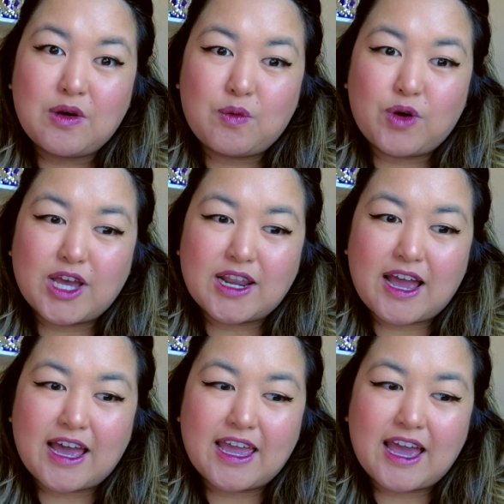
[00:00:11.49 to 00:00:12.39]
what
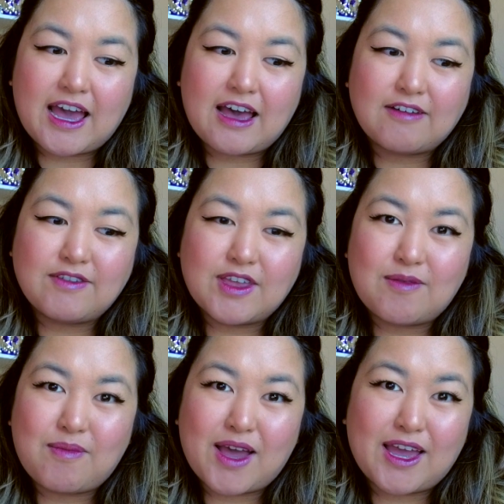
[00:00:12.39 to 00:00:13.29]
I have
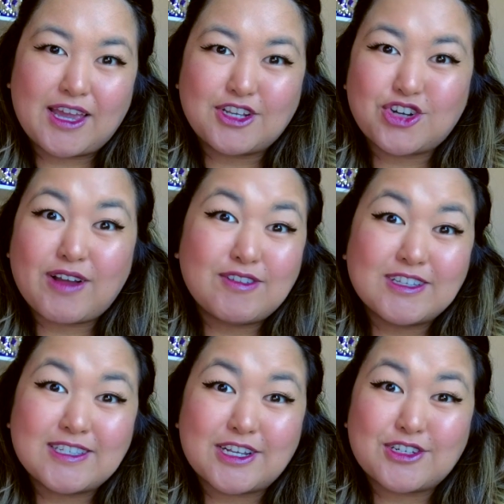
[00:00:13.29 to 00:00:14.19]
in my travel
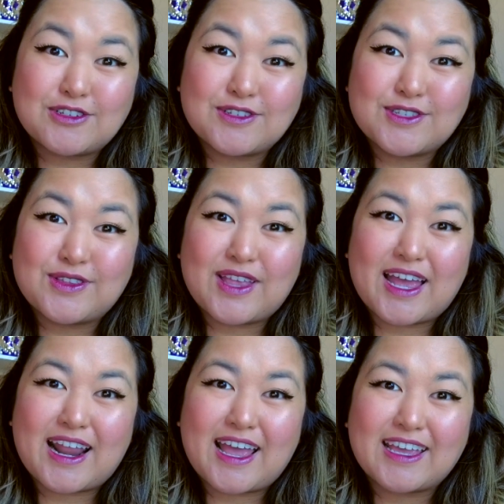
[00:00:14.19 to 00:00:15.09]
essentials so
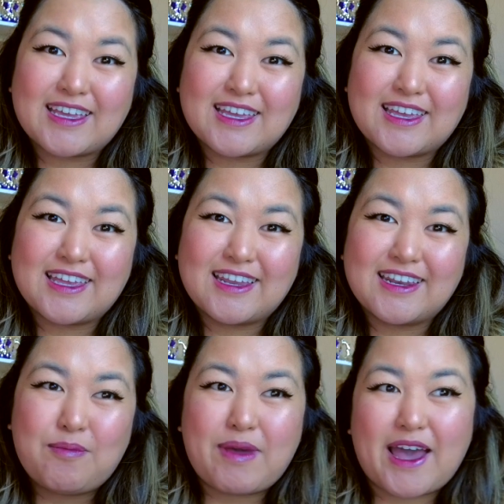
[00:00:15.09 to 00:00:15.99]
that I
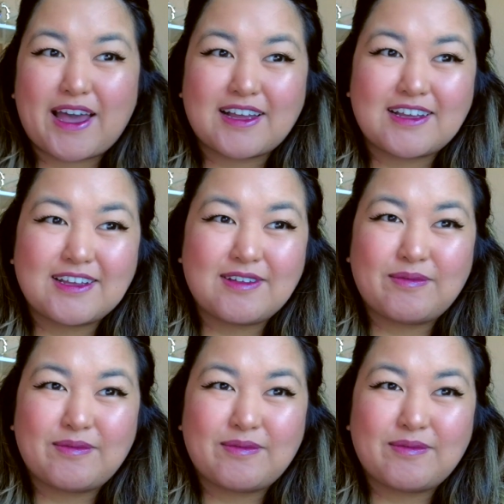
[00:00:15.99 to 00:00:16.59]
can pack